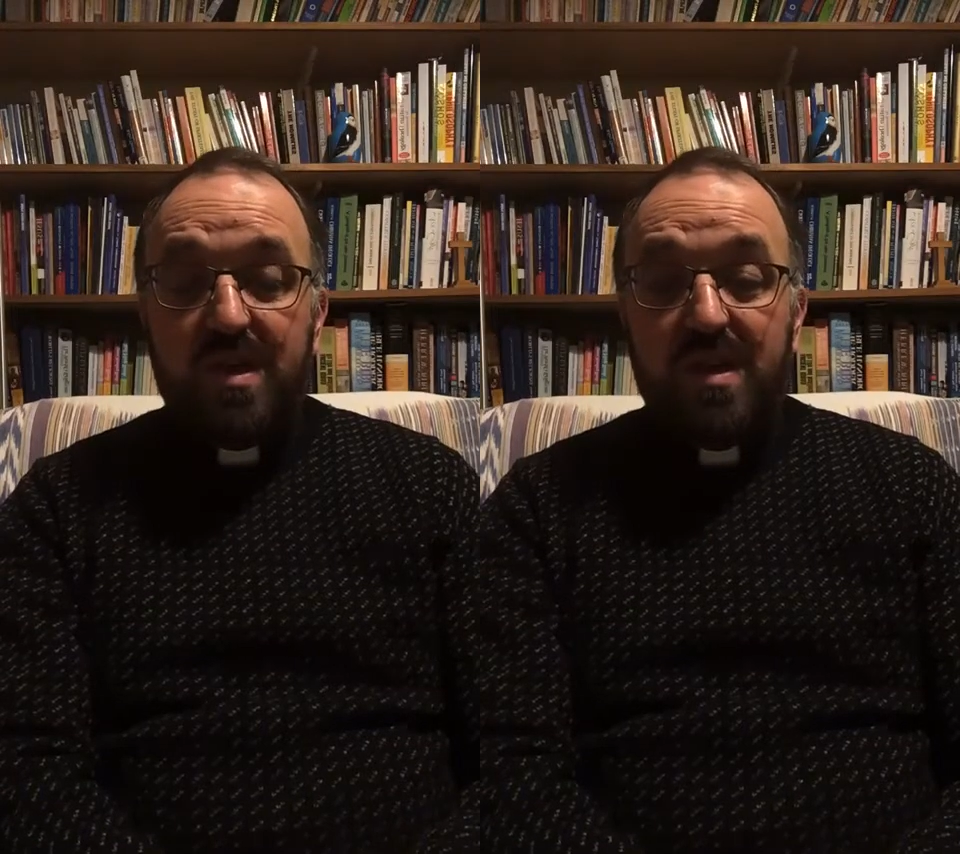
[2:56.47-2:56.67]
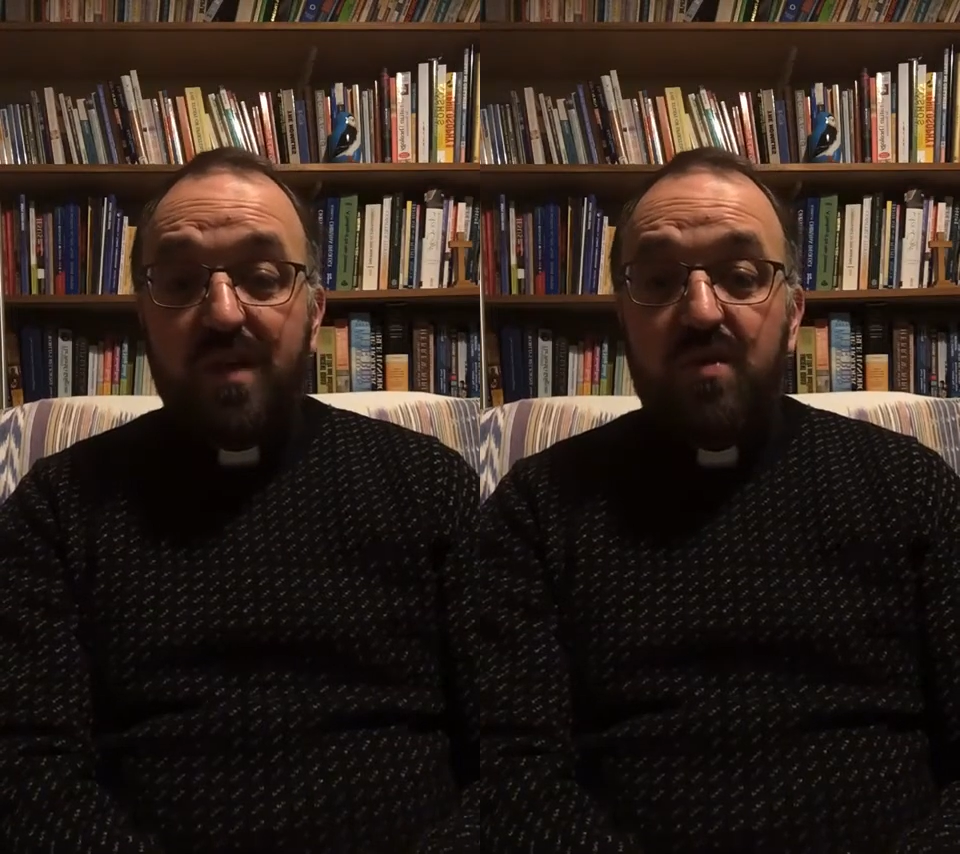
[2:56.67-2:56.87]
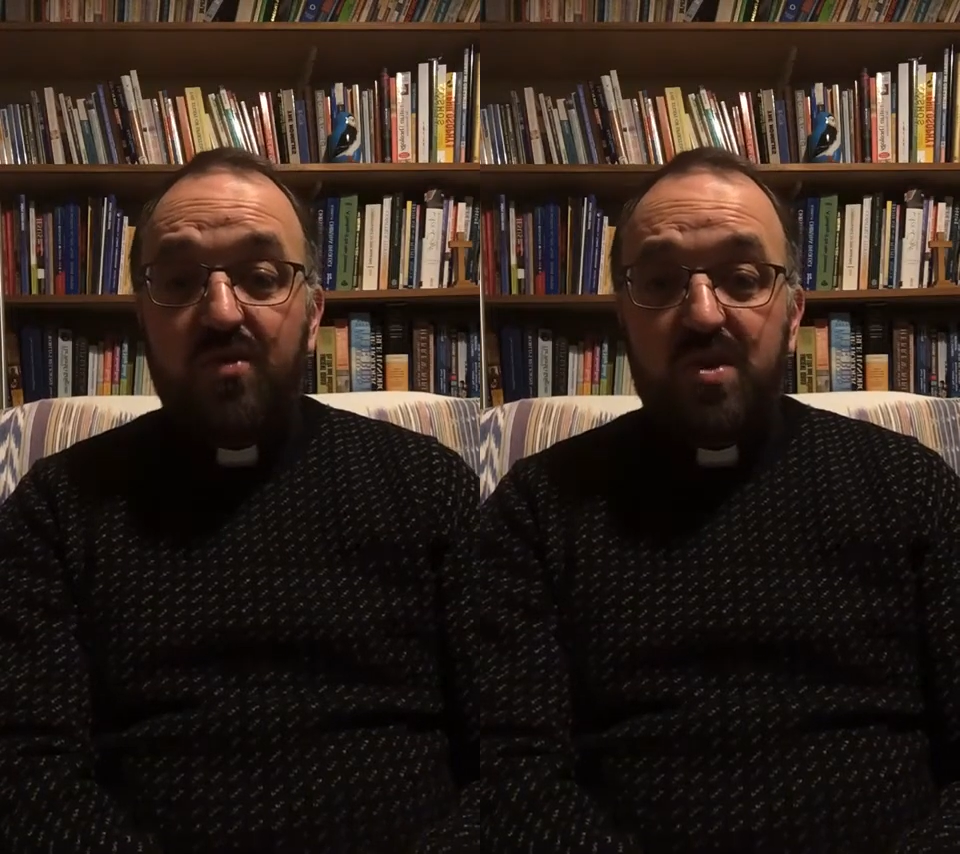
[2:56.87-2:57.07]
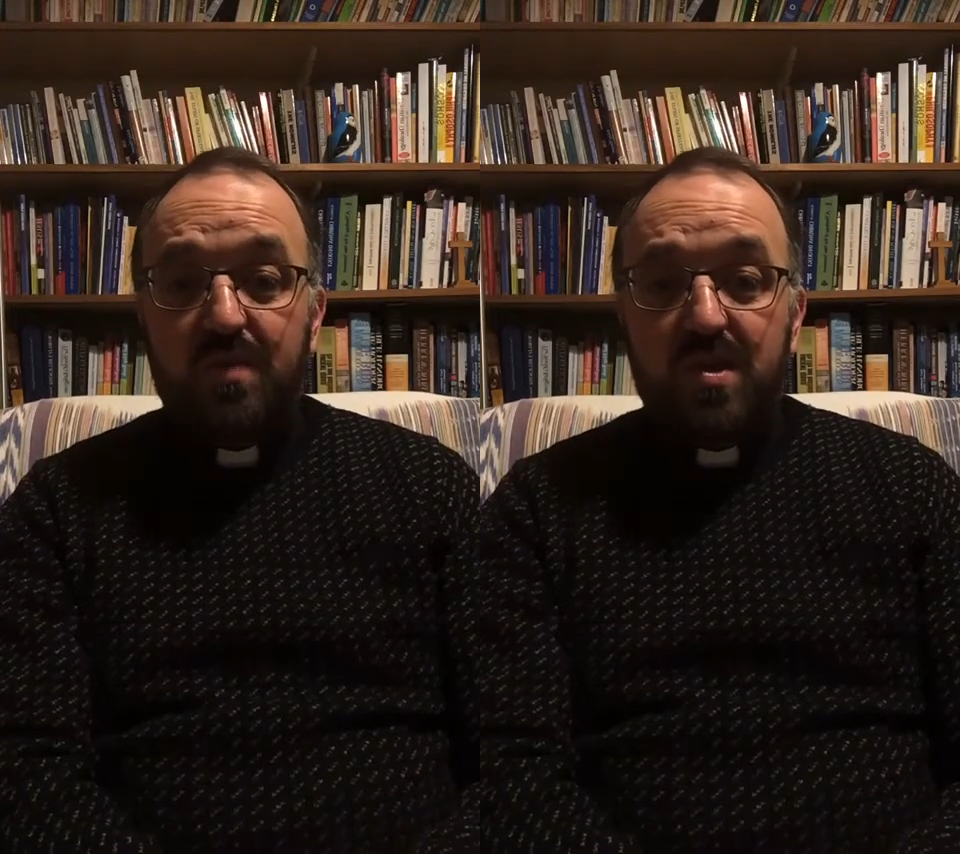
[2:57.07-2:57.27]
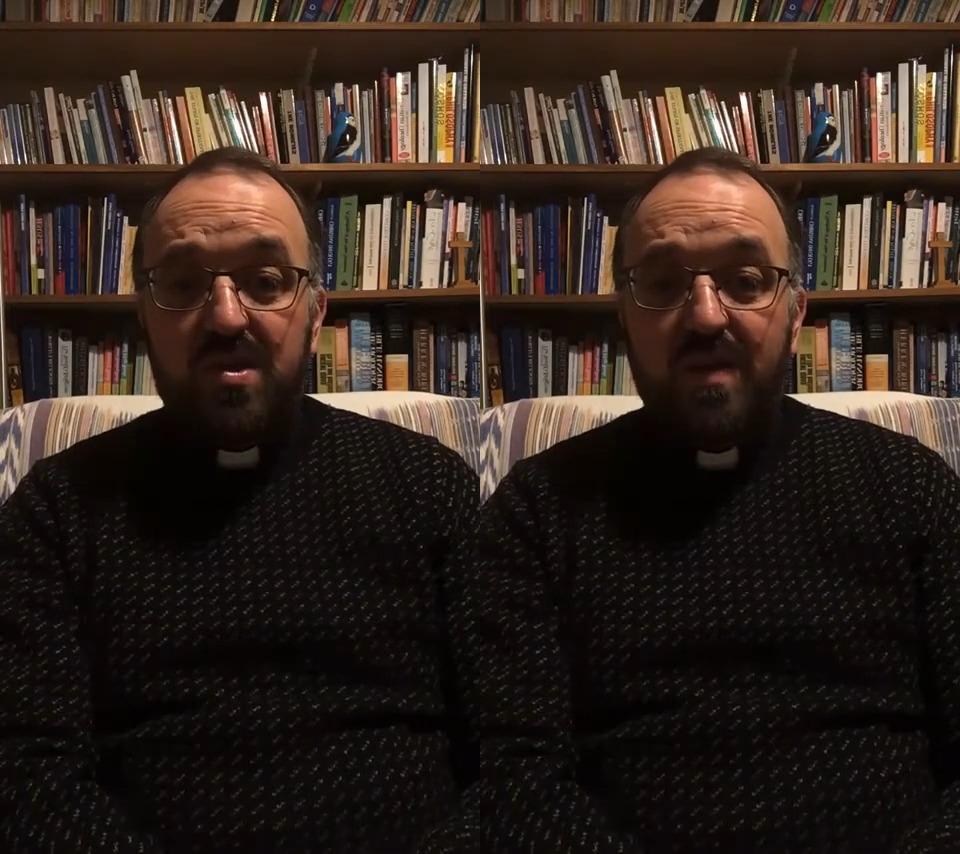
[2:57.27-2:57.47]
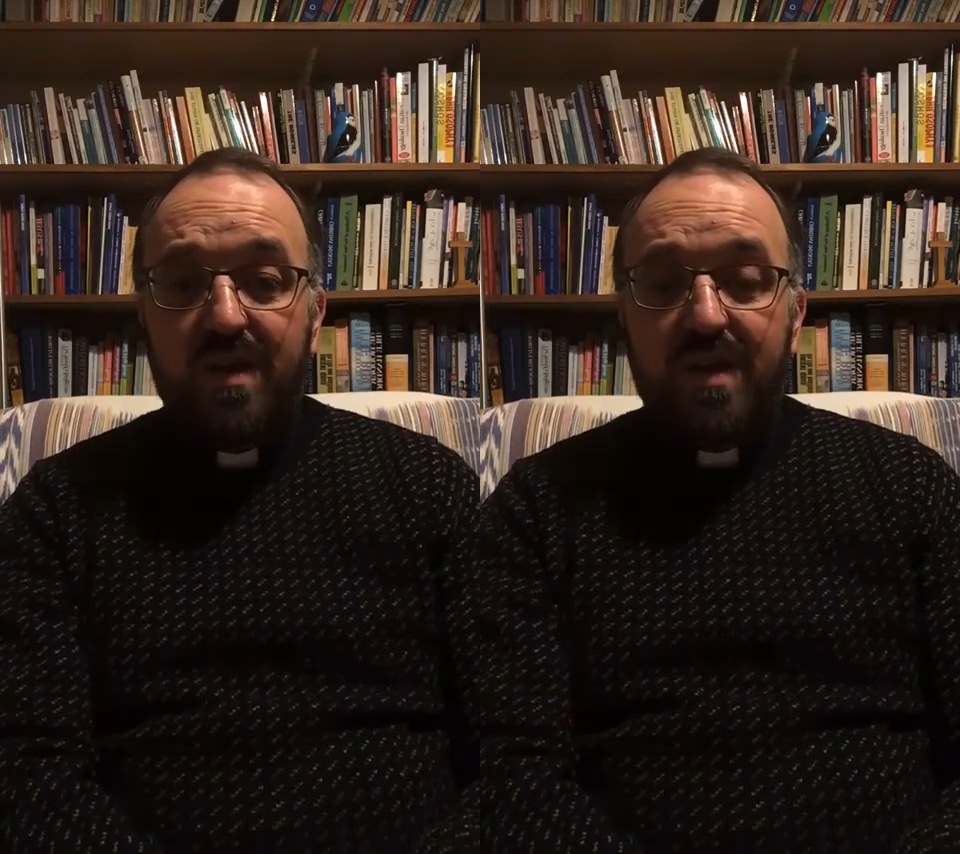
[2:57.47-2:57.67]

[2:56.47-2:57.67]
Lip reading: and every Christmas